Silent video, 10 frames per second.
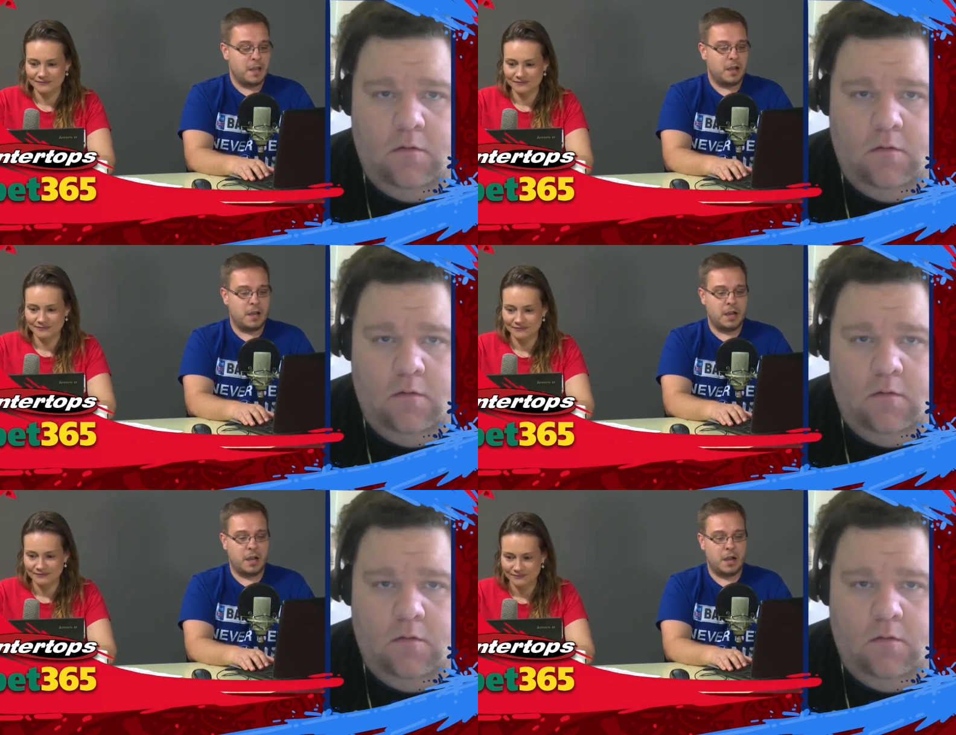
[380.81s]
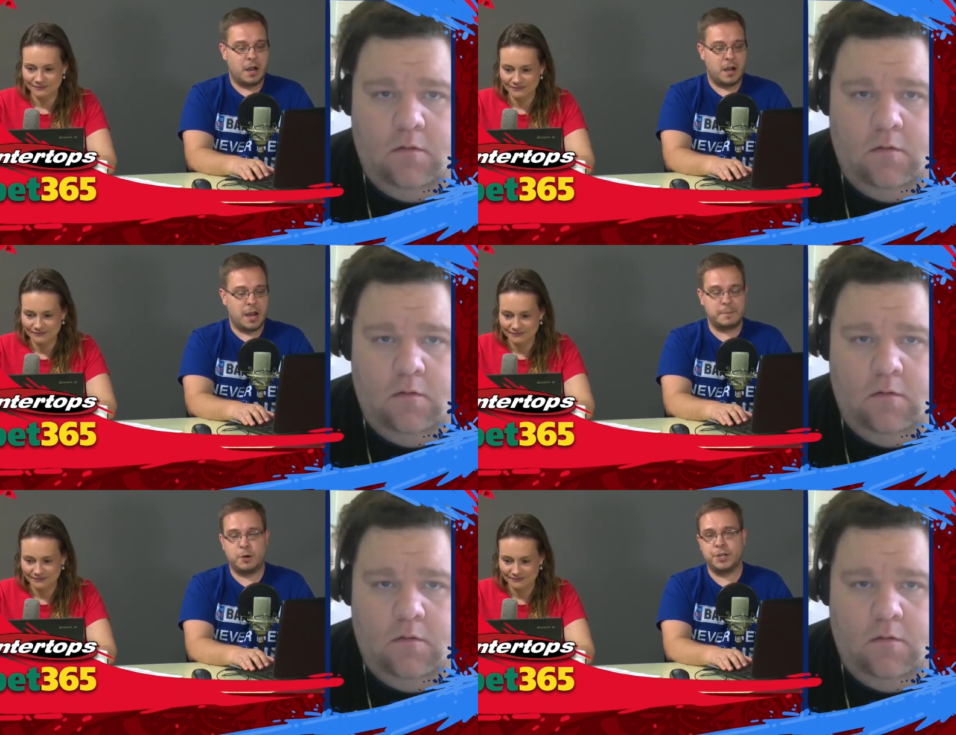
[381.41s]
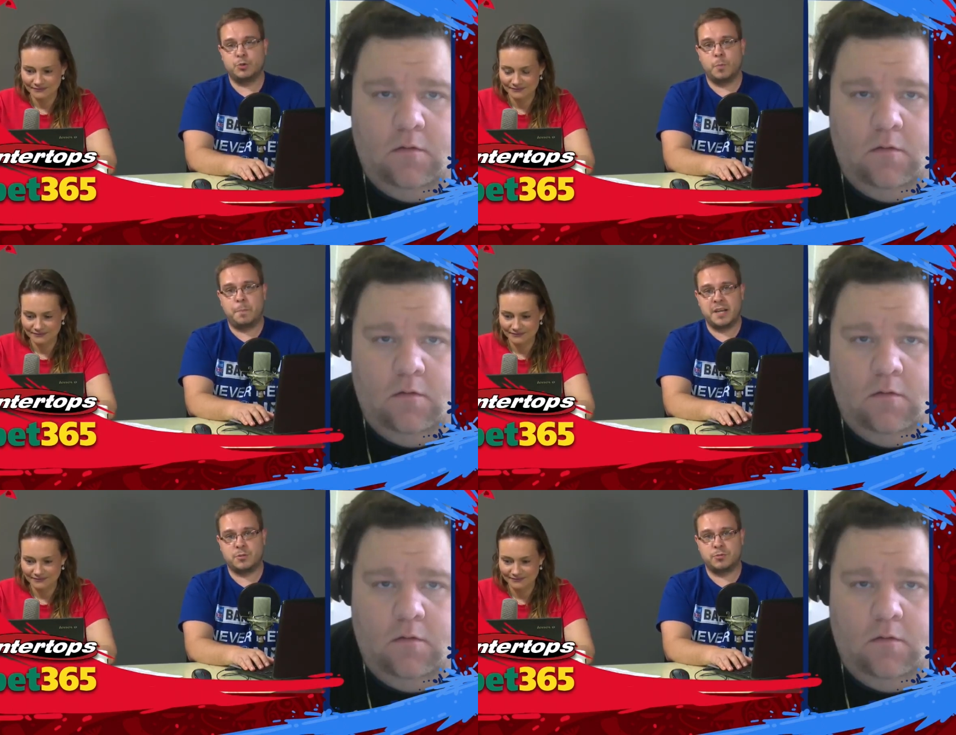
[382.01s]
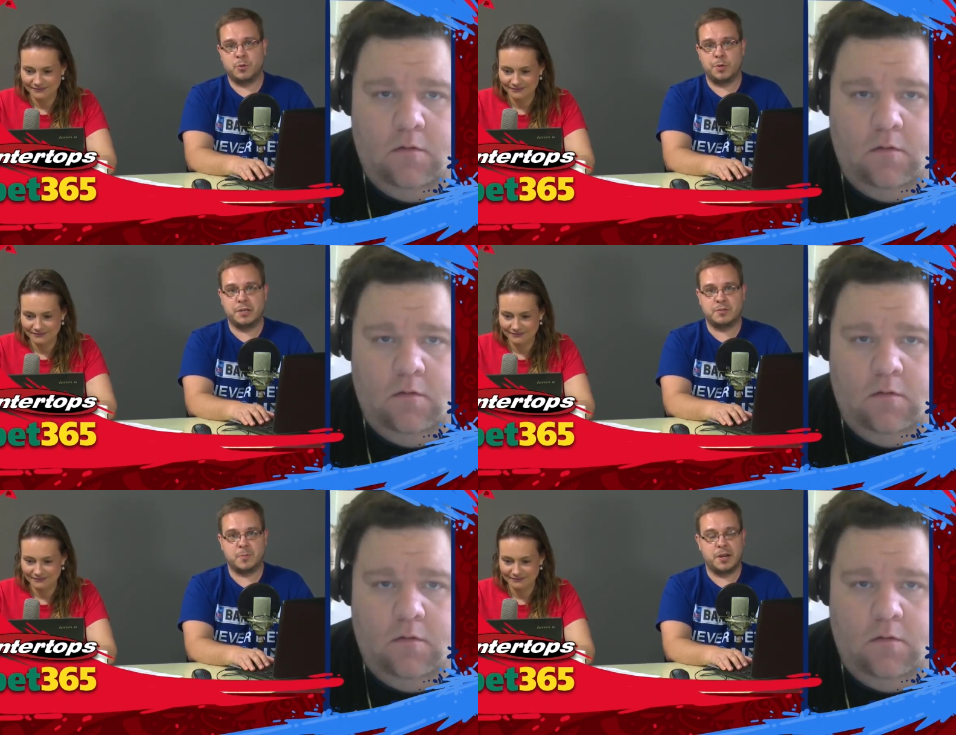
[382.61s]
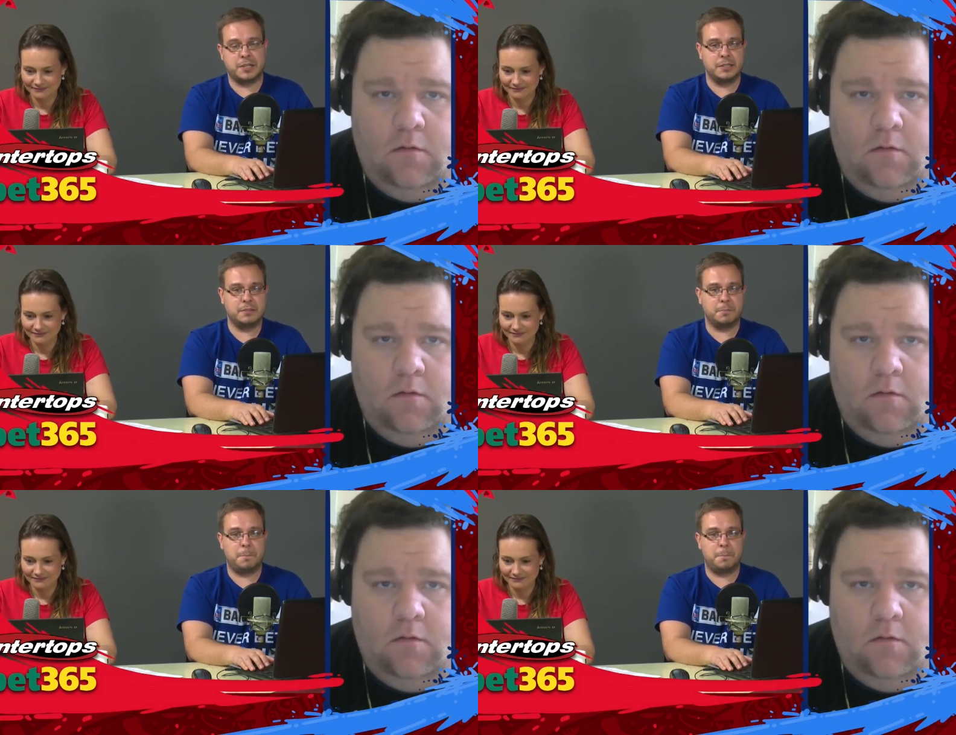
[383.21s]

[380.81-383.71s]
Speaker 1: I'm going to pass on the winner's market,